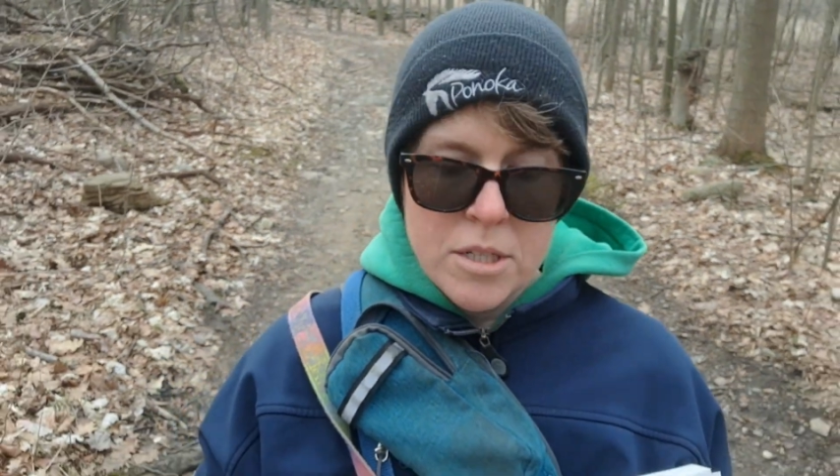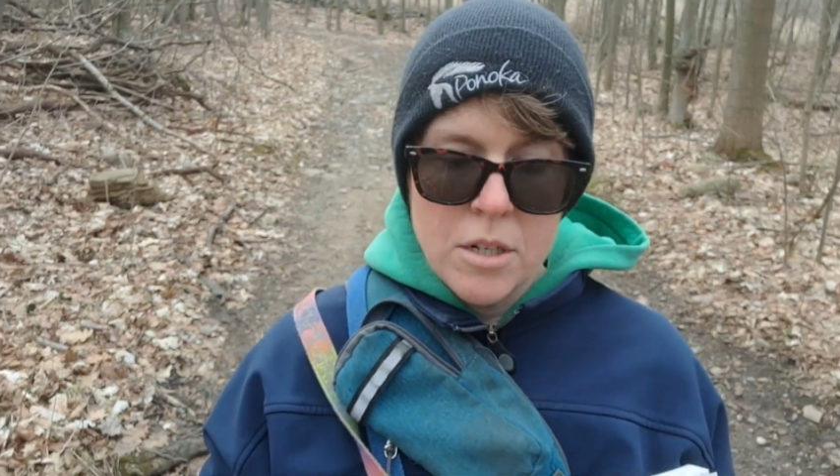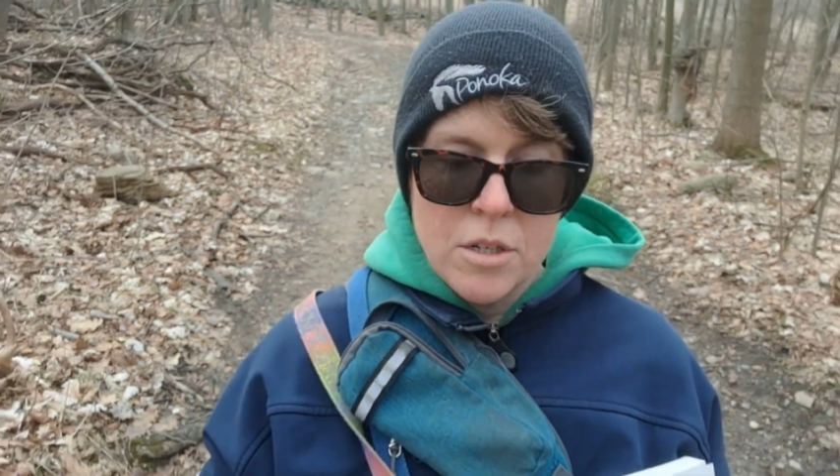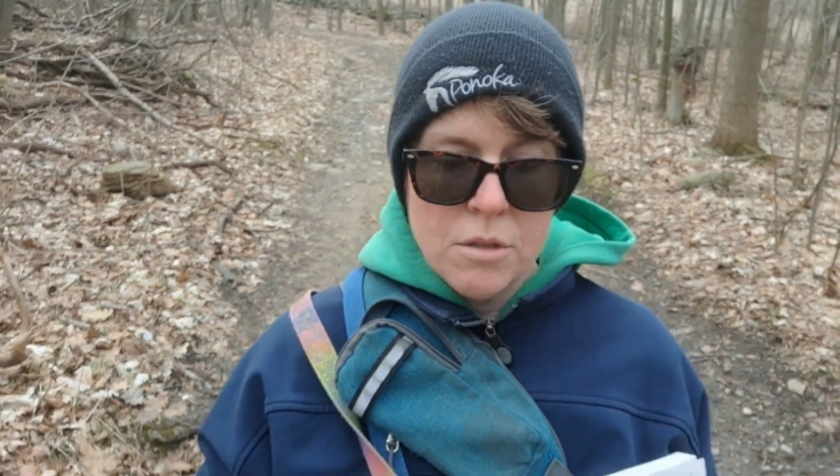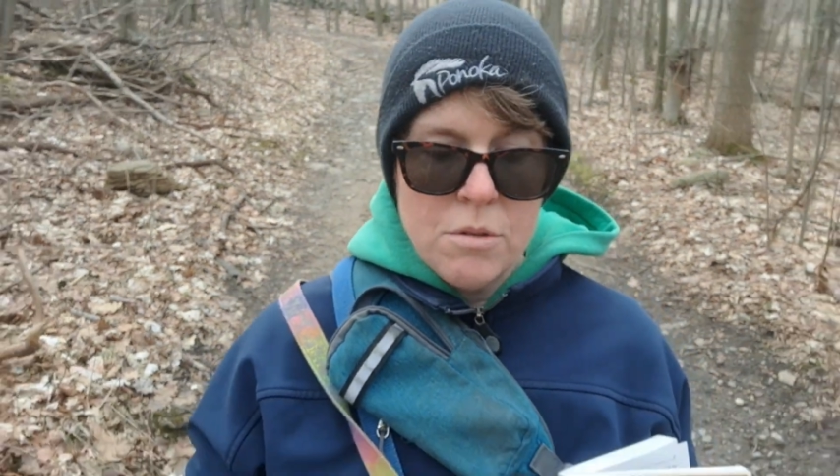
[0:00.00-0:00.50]
the
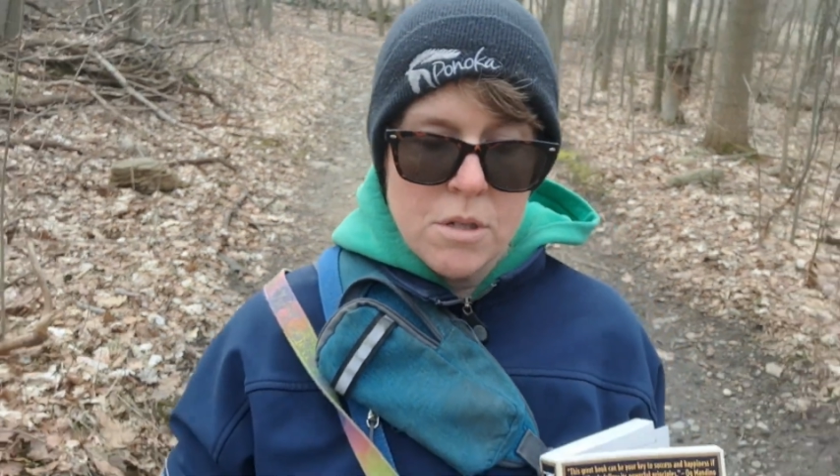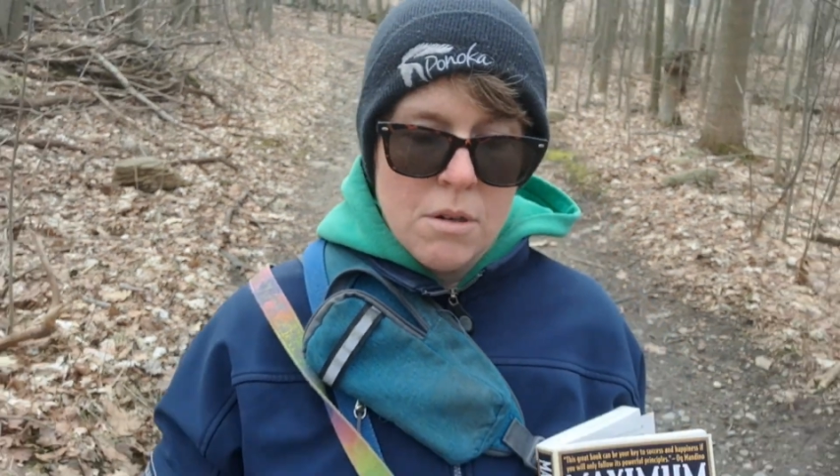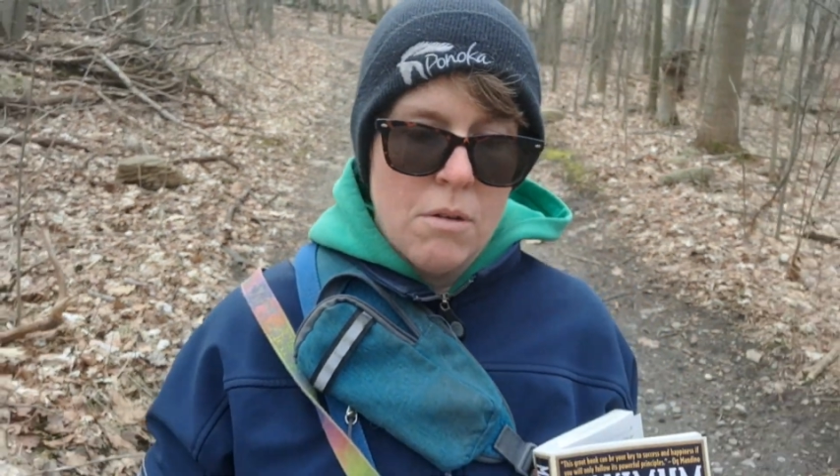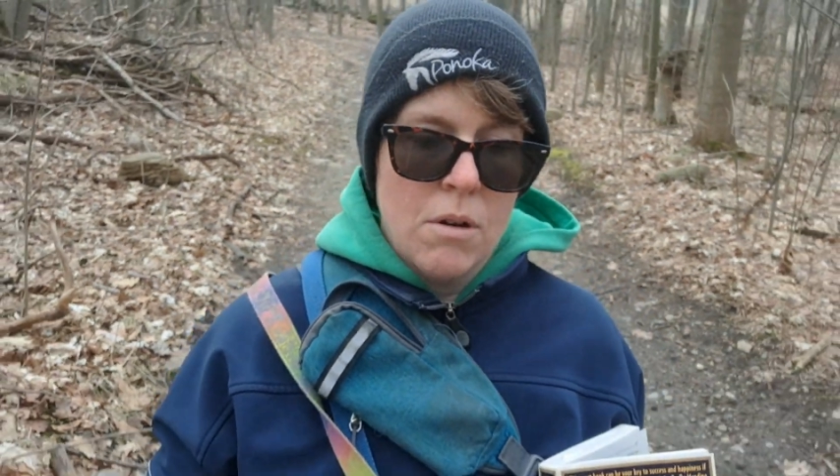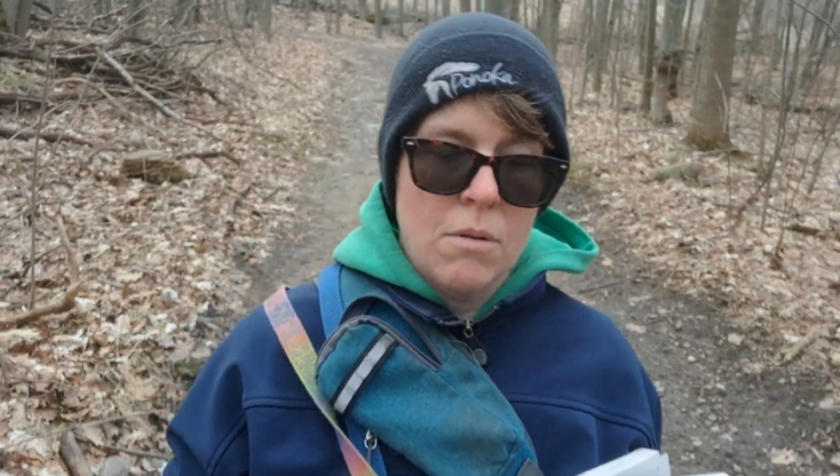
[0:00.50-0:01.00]
news
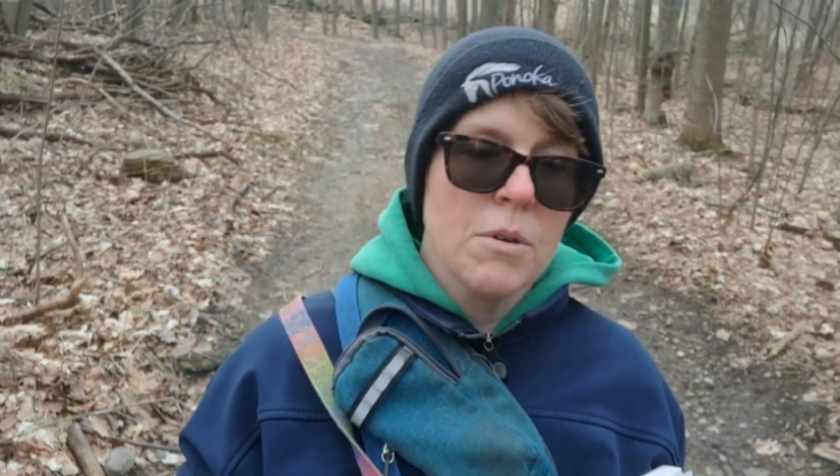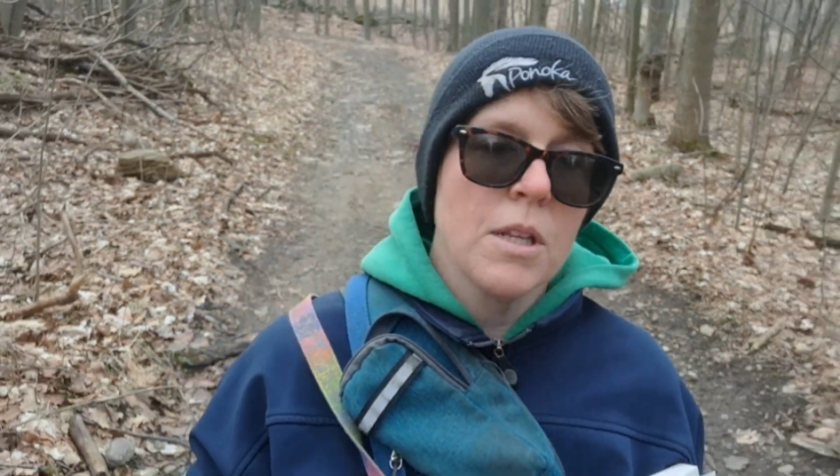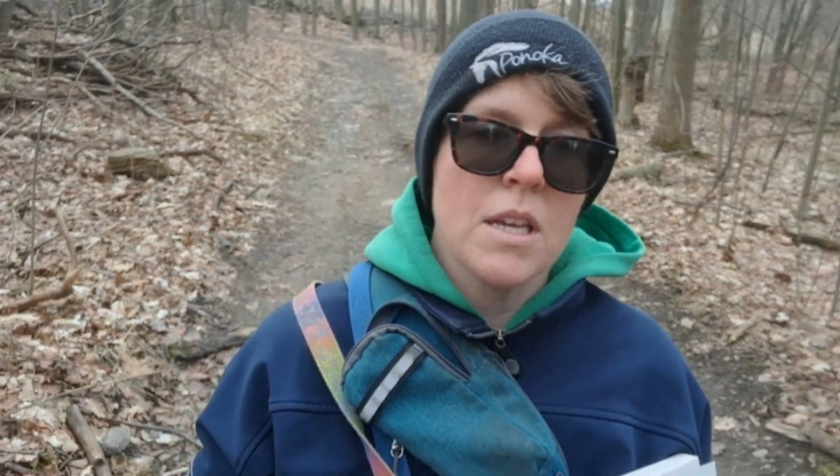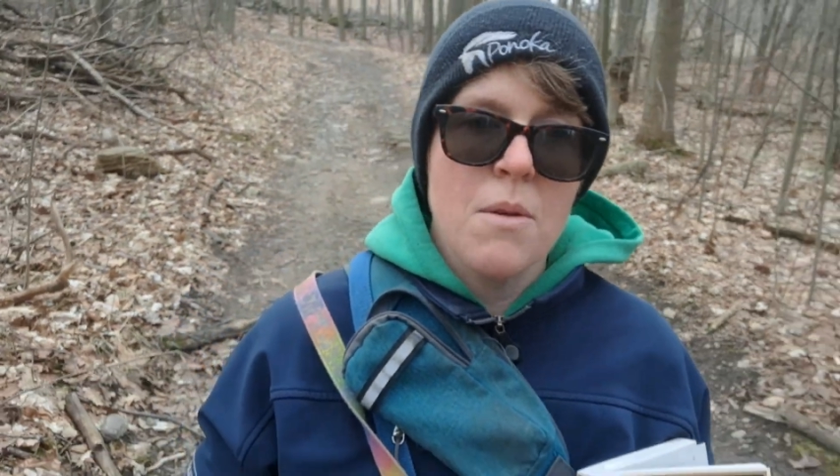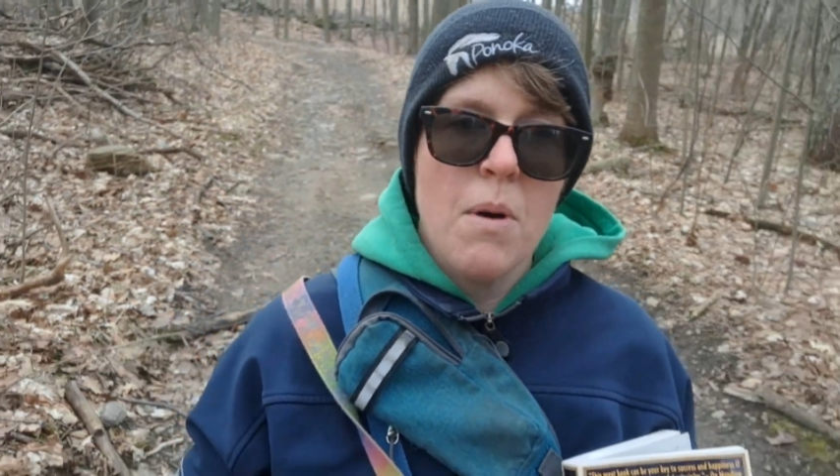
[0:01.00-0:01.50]
or
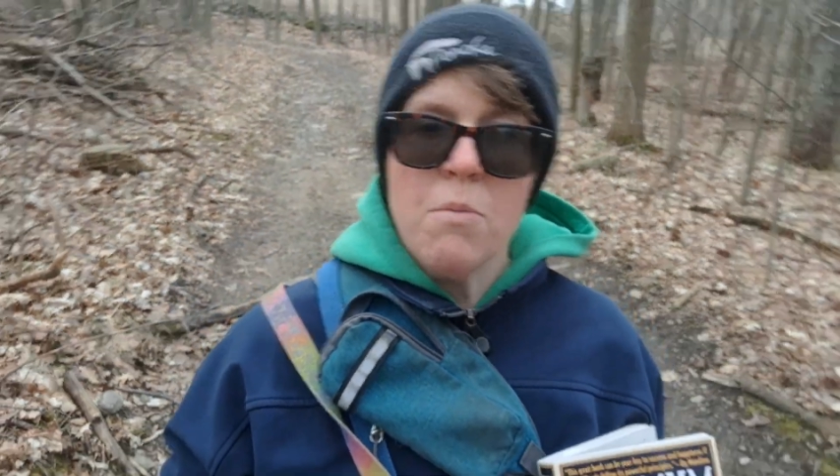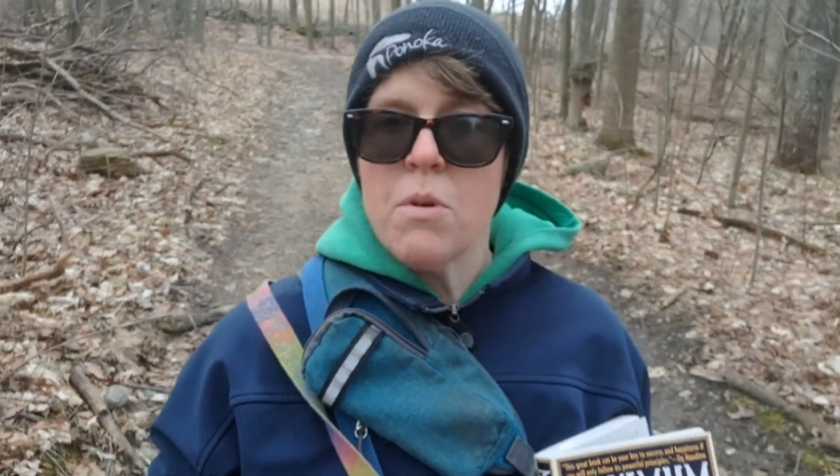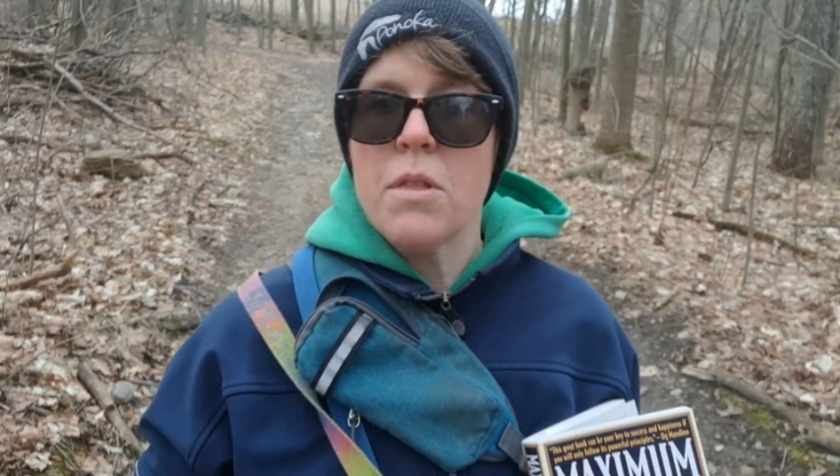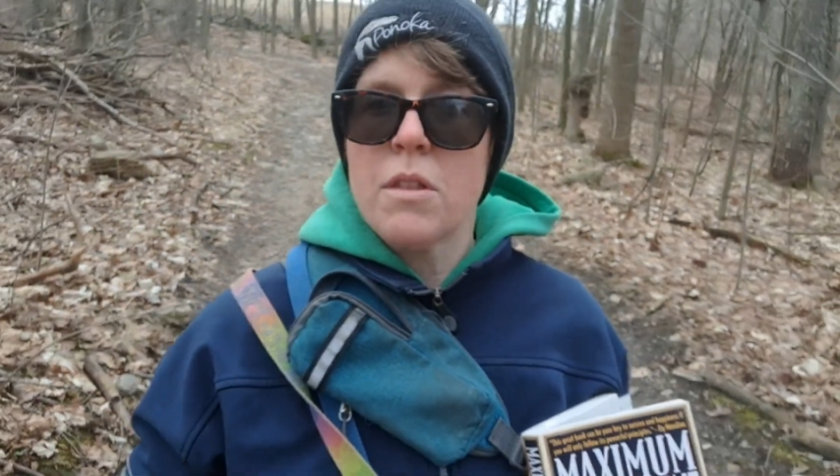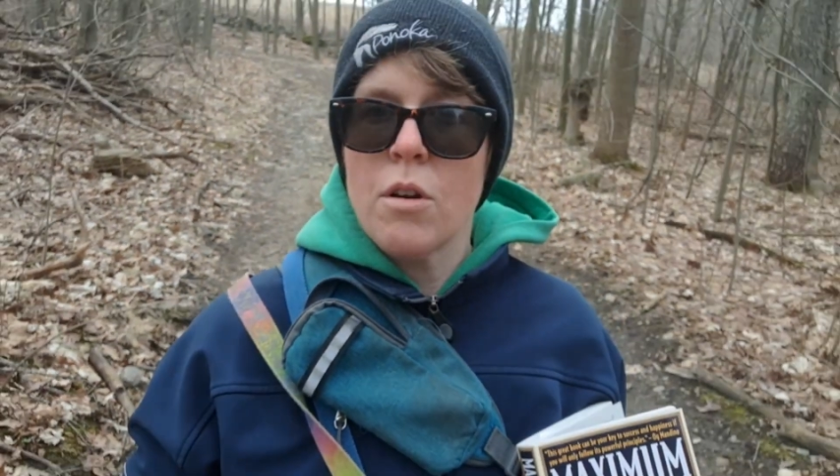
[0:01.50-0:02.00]
really keep up with